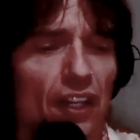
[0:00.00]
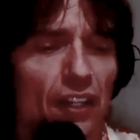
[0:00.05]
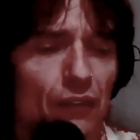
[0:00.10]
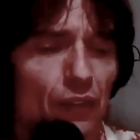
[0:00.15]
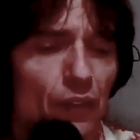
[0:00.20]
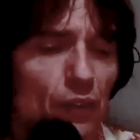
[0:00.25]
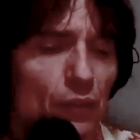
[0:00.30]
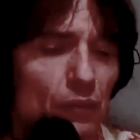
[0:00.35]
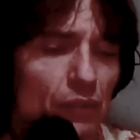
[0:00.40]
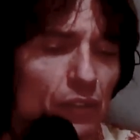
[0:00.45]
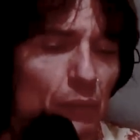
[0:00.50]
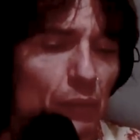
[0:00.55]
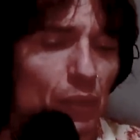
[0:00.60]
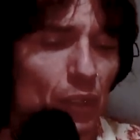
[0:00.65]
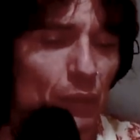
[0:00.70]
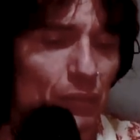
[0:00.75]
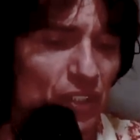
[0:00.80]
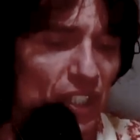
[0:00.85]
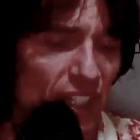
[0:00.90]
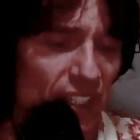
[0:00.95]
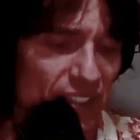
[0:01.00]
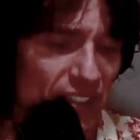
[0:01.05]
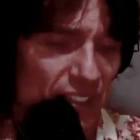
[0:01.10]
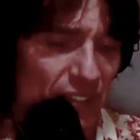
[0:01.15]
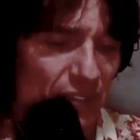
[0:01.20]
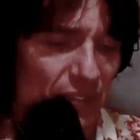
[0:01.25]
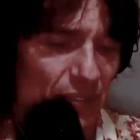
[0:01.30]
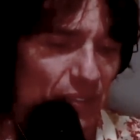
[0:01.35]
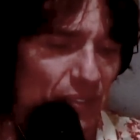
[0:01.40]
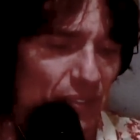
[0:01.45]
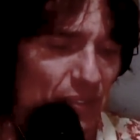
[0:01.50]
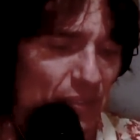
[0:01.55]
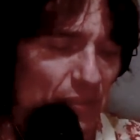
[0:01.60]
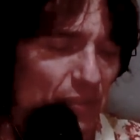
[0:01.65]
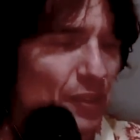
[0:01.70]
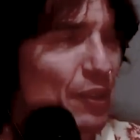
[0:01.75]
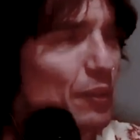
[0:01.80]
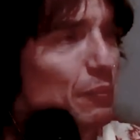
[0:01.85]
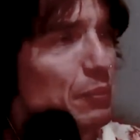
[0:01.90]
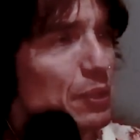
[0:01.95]
if you, from an objective
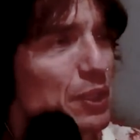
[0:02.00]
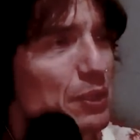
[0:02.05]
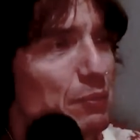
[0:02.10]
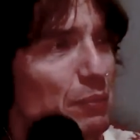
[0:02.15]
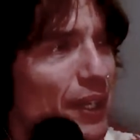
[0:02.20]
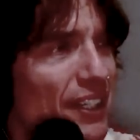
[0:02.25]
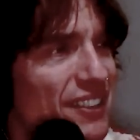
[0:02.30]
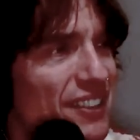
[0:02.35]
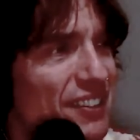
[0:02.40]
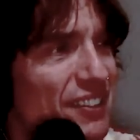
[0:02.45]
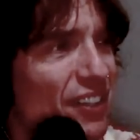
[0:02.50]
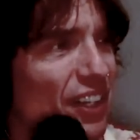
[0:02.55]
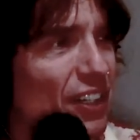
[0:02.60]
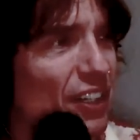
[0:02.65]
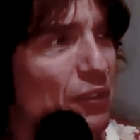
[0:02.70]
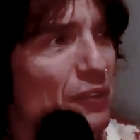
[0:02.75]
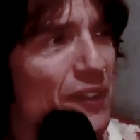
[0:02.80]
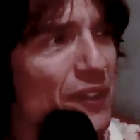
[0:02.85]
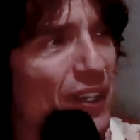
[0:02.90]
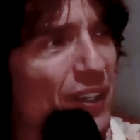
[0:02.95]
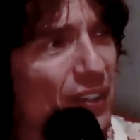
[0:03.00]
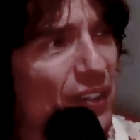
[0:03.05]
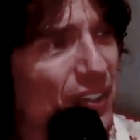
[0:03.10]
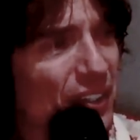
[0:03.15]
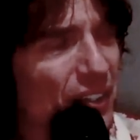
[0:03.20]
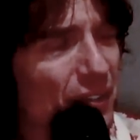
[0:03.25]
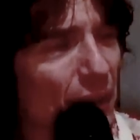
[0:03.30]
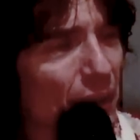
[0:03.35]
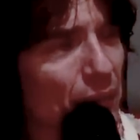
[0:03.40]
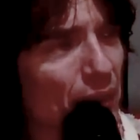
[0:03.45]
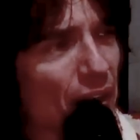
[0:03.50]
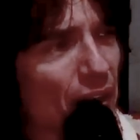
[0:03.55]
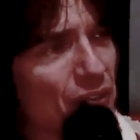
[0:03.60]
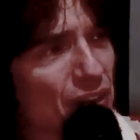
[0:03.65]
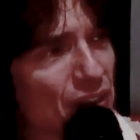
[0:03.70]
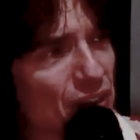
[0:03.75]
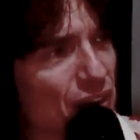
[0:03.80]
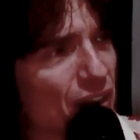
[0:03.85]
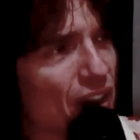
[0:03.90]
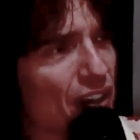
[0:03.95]
perspective, like without, I mean, I
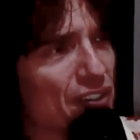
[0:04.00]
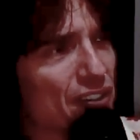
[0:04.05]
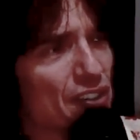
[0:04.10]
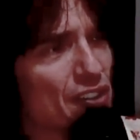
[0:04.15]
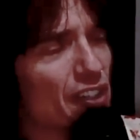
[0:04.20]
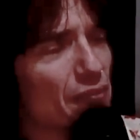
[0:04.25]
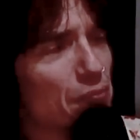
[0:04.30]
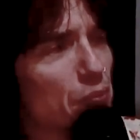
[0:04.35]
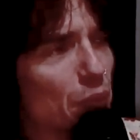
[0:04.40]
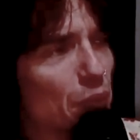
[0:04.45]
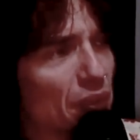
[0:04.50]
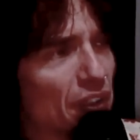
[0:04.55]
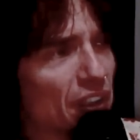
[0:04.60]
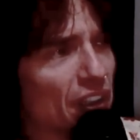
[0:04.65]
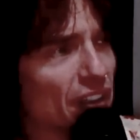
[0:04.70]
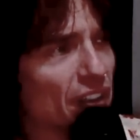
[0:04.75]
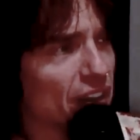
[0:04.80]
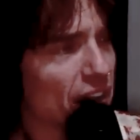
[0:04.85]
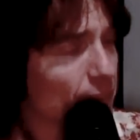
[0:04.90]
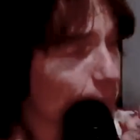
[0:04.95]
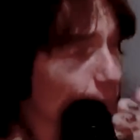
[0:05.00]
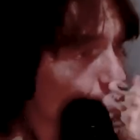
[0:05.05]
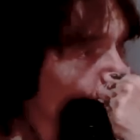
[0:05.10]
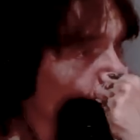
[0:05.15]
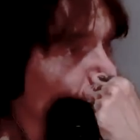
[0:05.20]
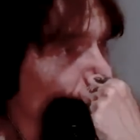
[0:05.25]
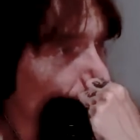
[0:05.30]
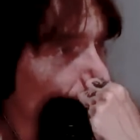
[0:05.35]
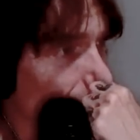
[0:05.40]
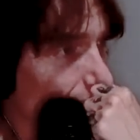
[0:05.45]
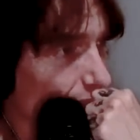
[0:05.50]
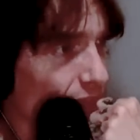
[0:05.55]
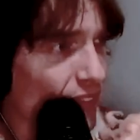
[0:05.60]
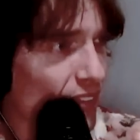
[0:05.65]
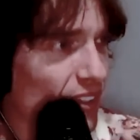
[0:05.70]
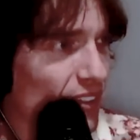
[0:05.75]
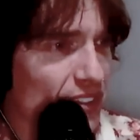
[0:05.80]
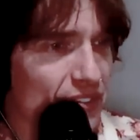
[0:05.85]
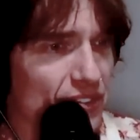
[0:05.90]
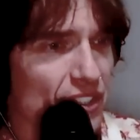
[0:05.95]
just love Paul McCartney.
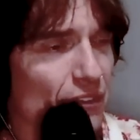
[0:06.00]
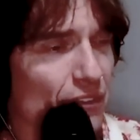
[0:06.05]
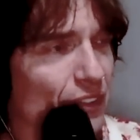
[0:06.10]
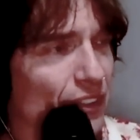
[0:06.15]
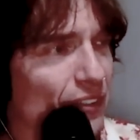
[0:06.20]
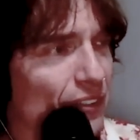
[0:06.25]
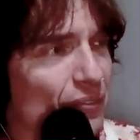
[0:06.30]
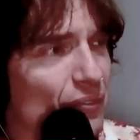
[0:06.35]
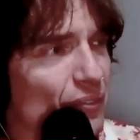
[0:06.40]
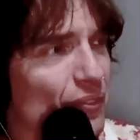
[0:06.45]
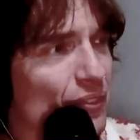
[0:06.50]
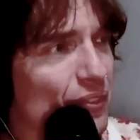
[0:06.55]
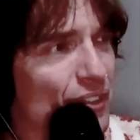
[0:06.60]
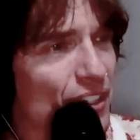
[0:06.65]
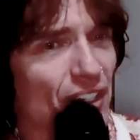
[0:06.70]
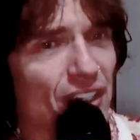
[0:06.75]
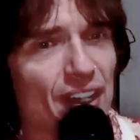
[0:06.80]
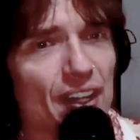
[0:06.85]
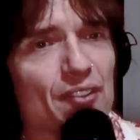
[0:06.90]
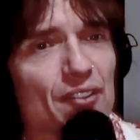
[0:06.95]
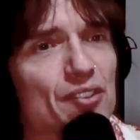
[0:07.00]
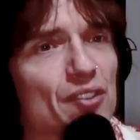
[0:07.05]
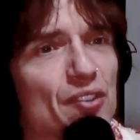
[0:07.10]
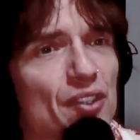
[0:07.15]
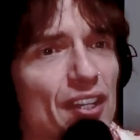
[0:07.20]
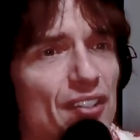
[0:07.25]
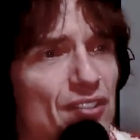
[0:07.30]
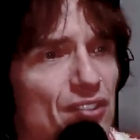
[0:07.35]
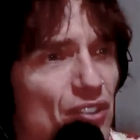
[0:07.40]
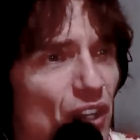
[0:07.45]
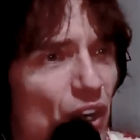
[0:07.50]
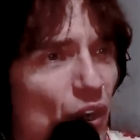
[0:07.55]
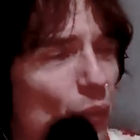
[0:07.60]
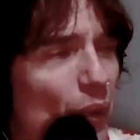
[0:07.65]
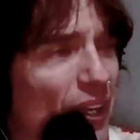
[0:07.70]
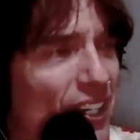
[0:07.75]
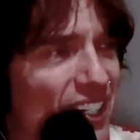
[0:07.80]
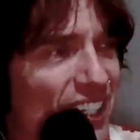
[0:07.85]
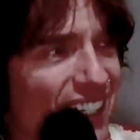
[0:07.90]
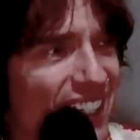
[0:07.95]
Nothing, there's no
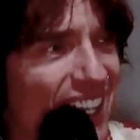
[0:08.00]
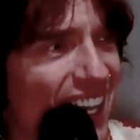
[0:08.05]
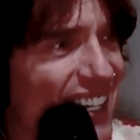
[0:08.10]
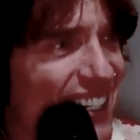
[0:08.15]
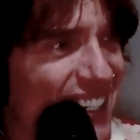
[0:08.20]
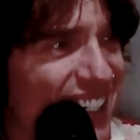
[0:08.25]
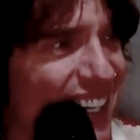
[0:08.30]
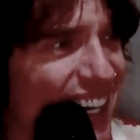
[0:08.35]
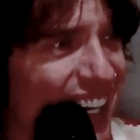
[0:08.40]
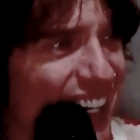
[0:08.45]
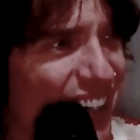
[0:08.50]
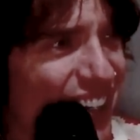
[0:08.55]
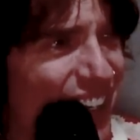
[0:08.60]
way you could edit